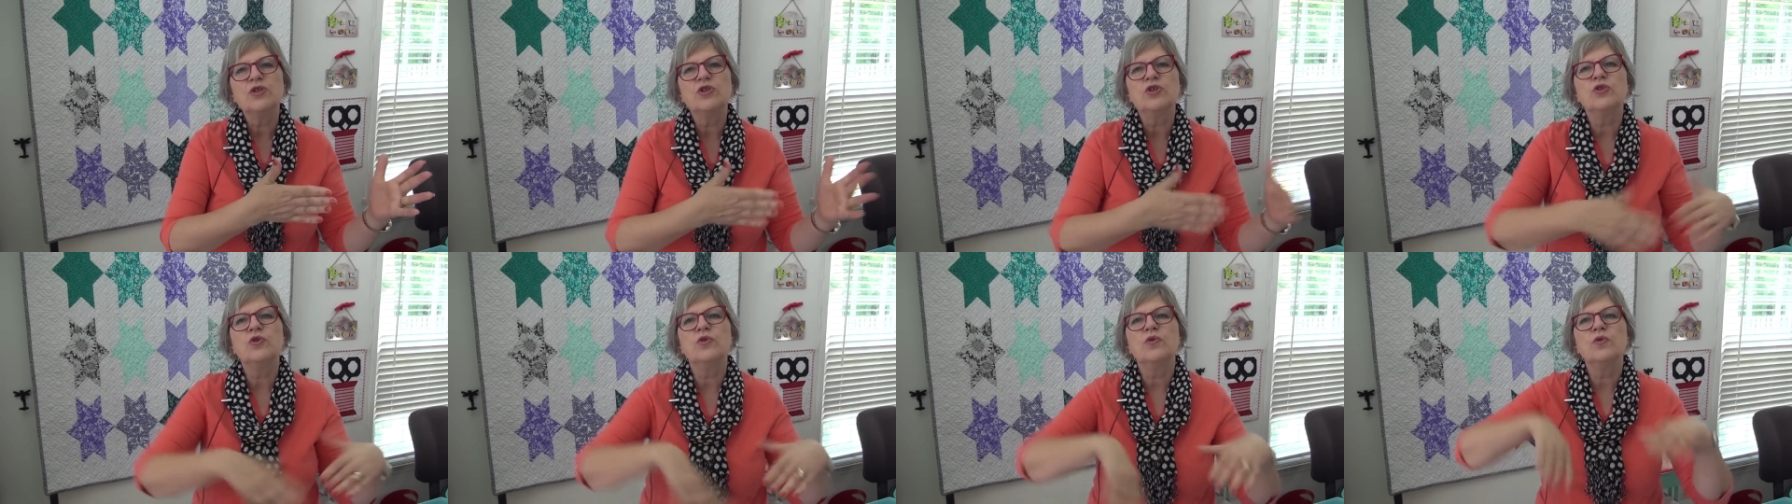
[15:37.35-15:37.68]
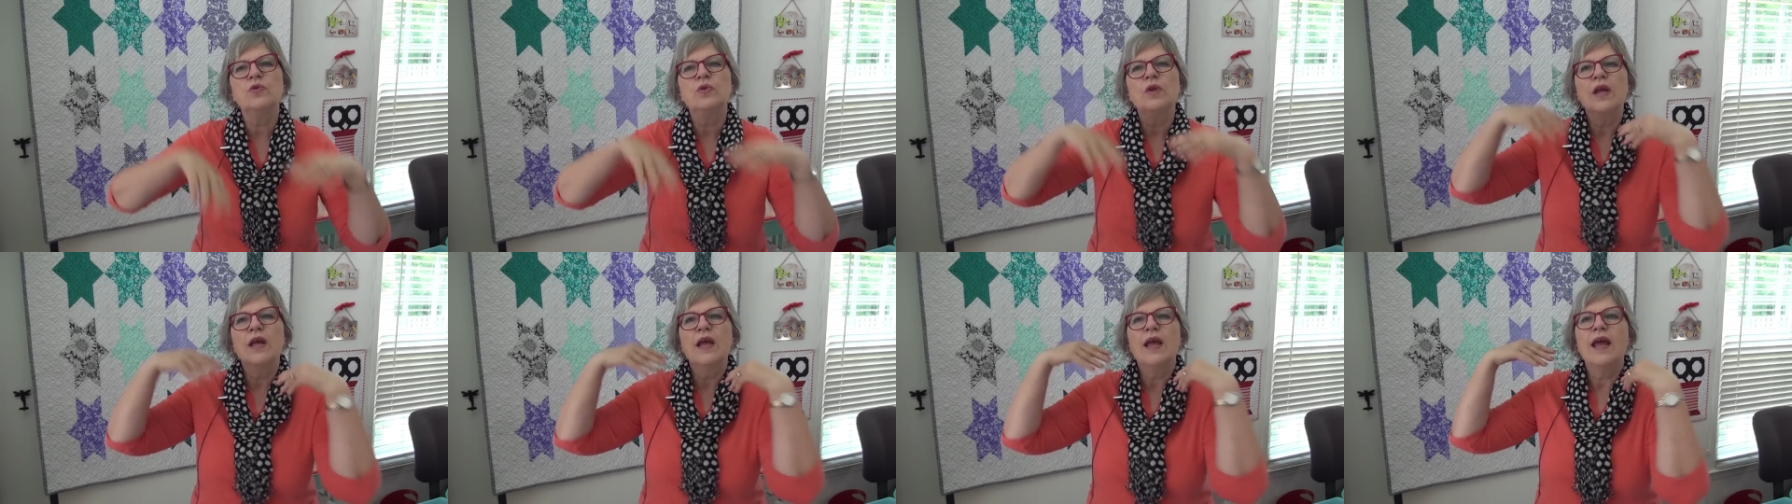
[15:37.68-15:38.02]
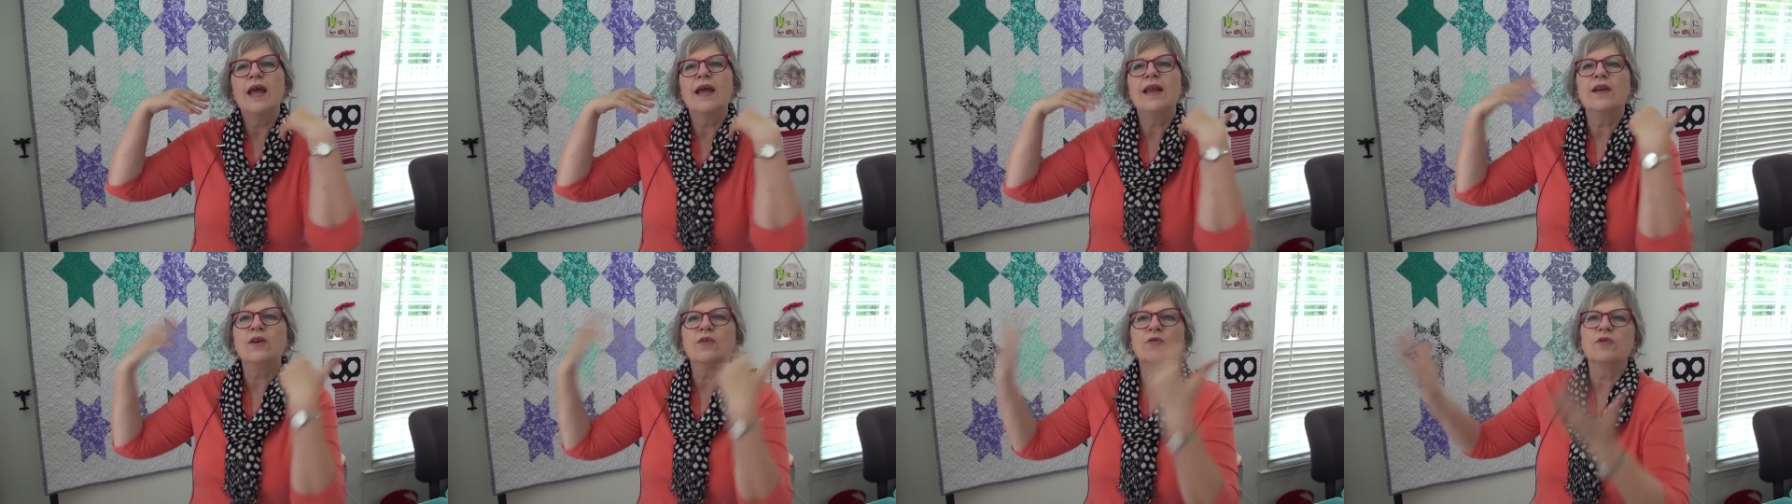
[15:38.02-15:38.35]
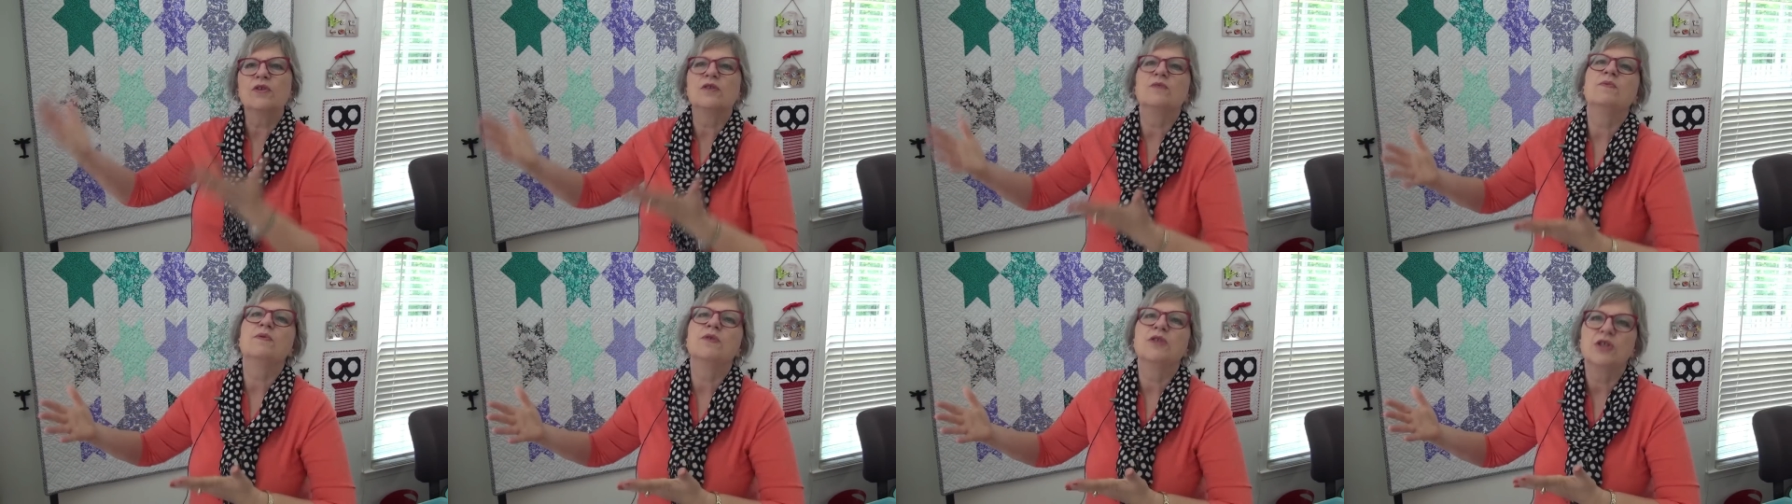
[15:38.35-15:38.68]
June and a
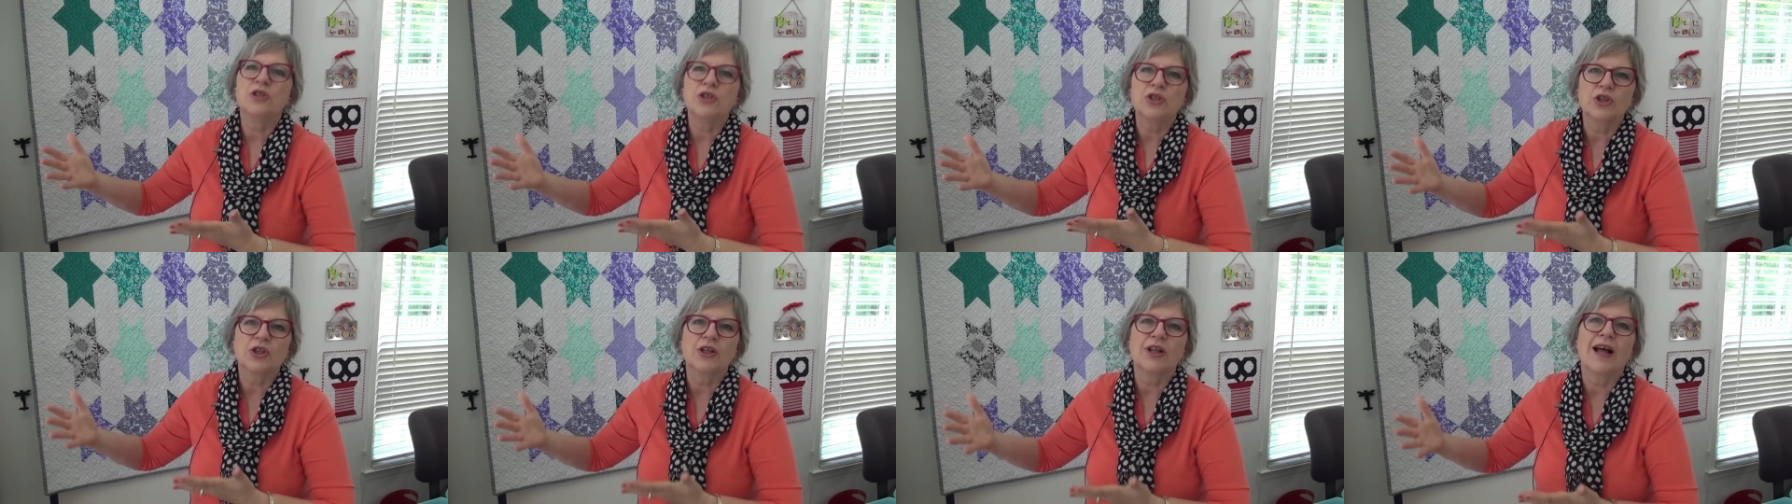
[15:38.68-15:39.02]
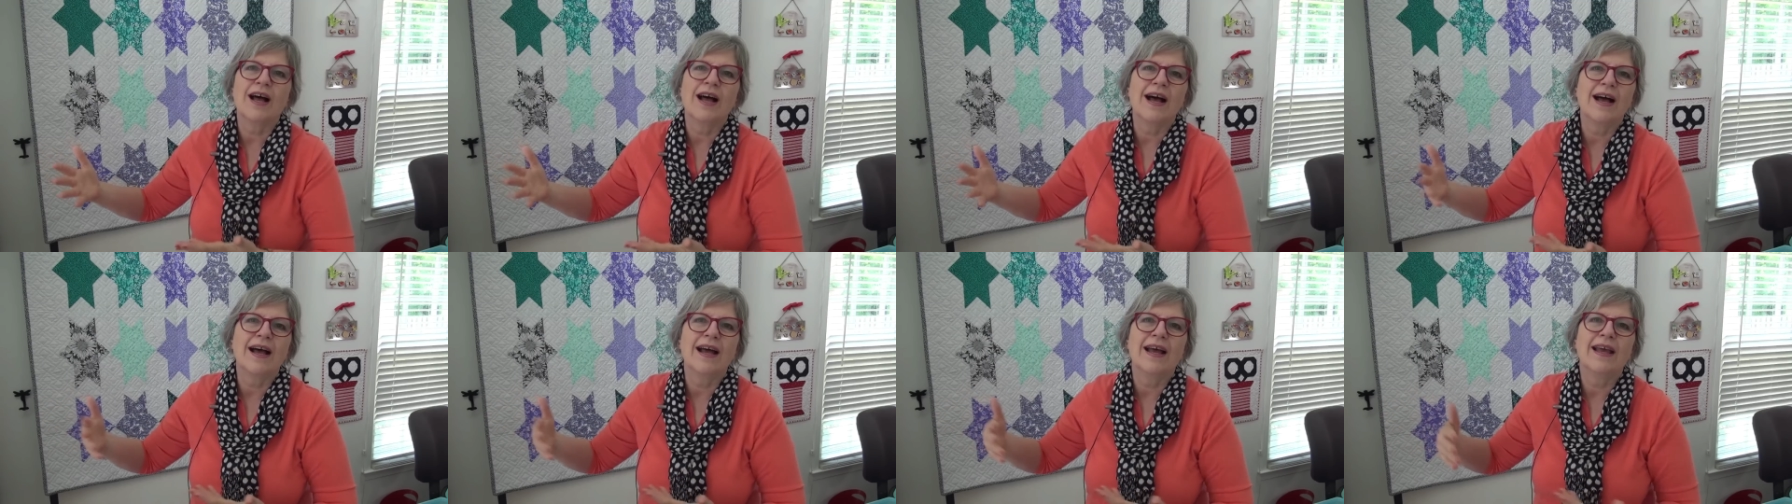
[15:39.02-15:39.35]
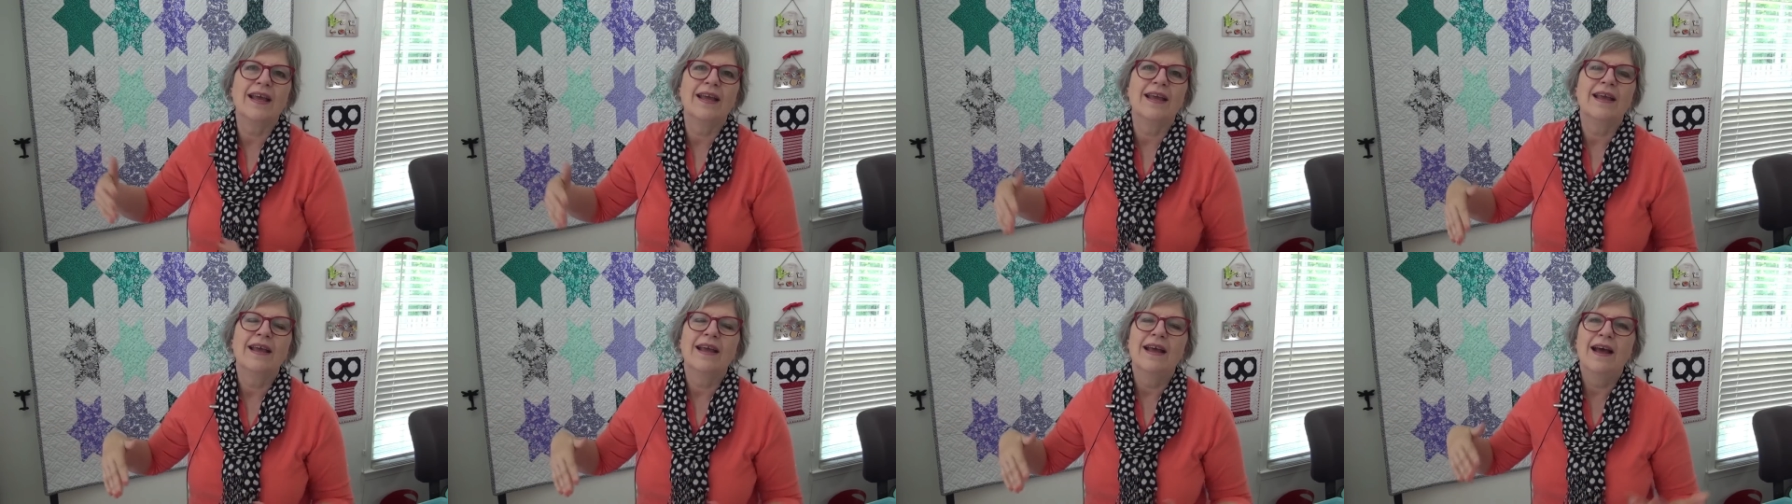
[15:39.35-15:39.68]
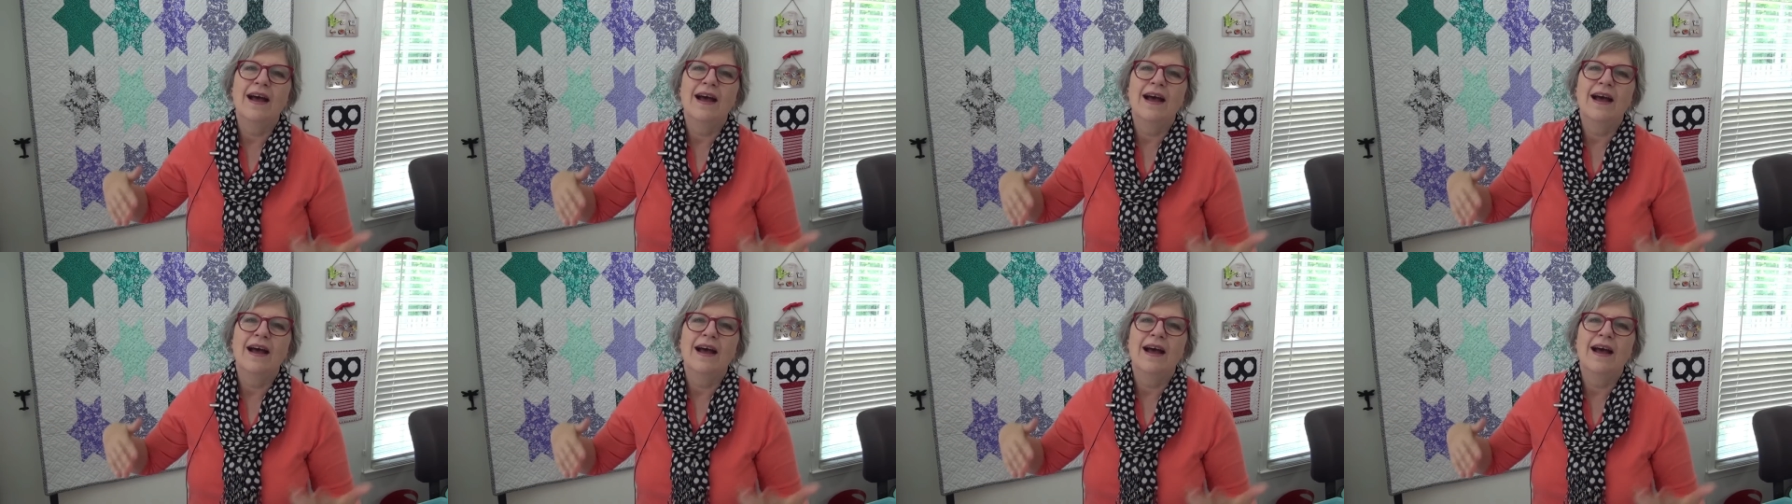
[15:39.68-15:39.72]
Christmas in July